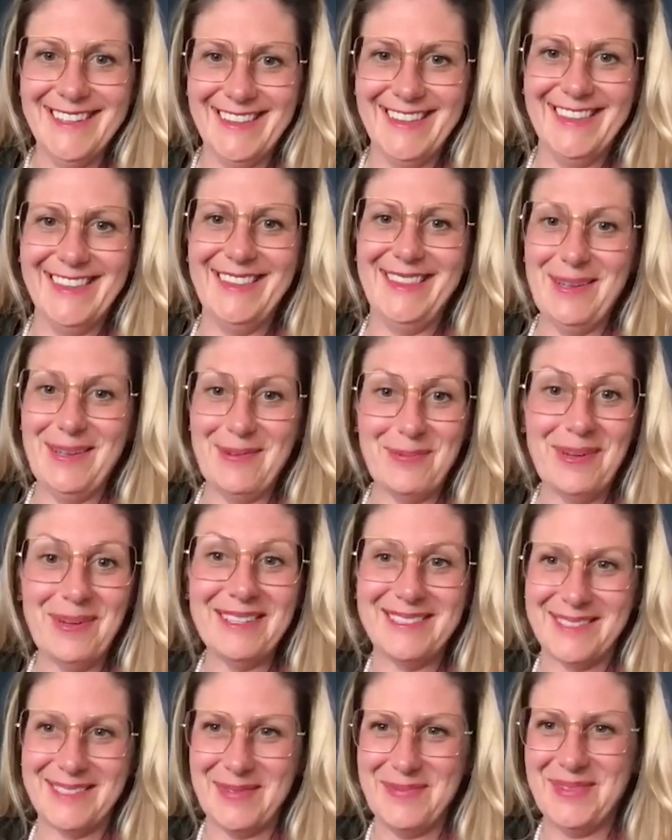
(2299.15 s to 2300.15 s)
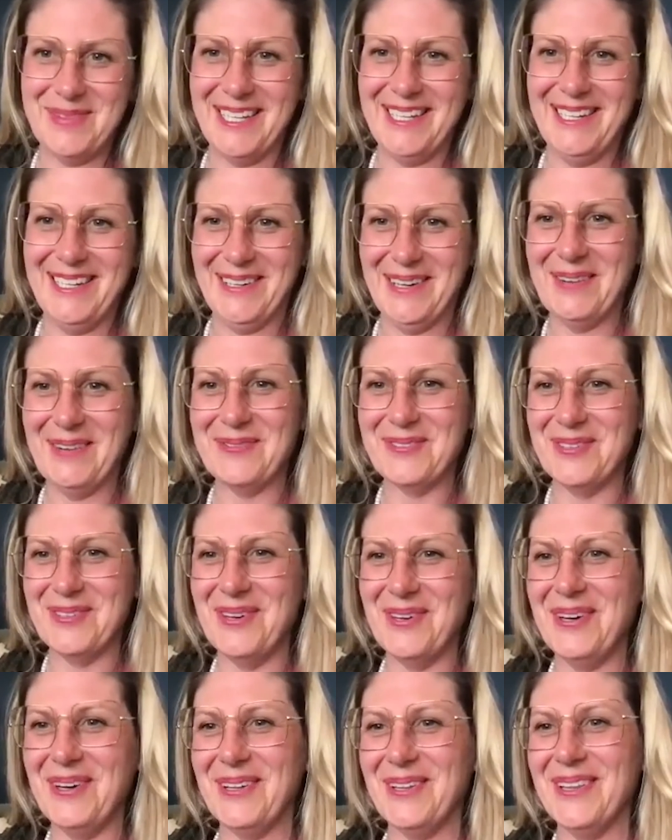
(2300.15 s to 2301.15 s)
There was something here after
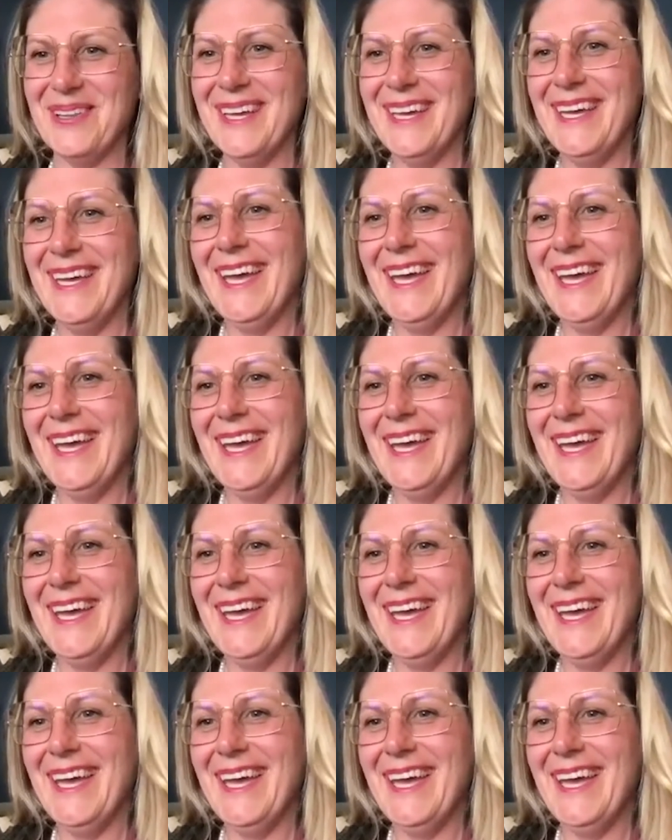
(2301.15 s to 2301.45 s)
all.